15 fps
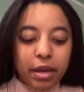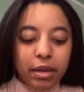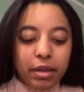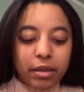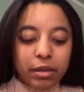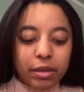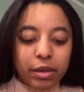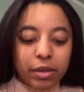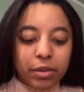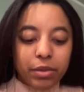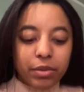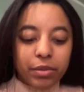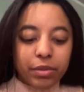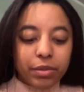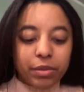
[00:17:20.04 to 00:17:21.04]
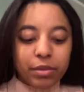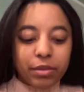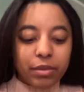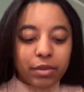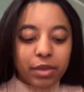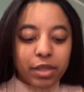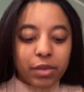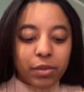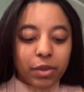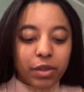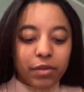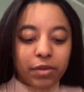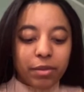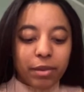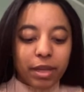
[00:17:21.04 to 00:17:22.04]
So this works
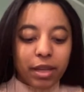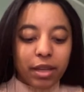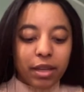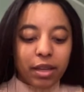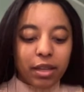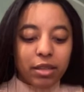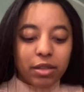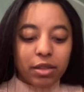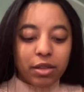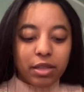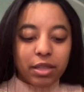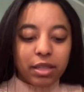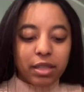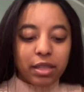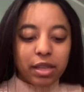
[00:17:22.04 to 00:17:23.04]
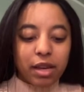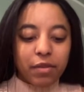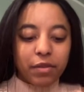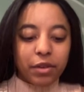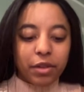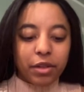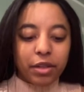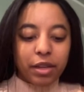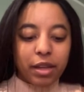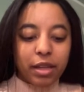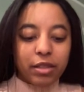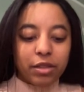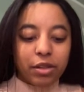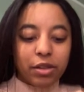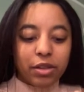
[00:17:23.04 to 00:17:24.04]
for me. As long as it's covered, as
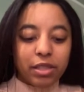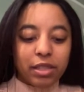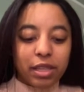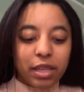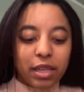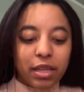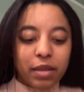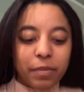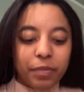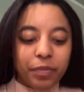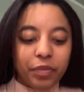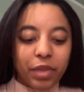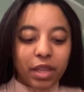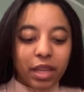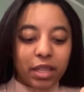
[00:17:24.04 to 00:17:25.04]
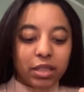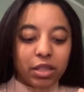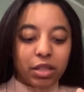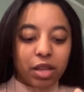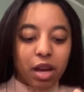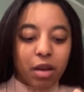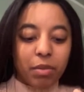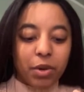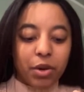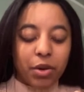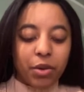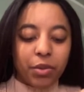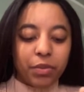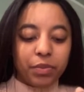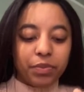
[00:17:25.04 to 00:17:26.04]
long as it gets a top
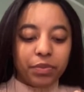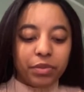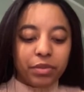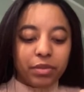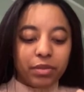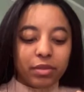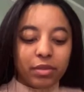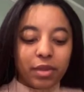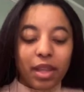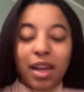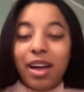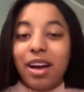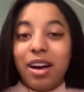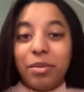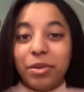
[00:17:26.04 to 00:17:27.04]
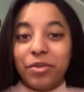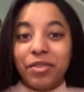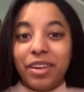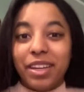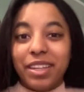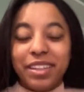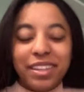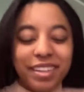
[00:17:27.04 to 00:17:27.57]
coat, I'll be fine.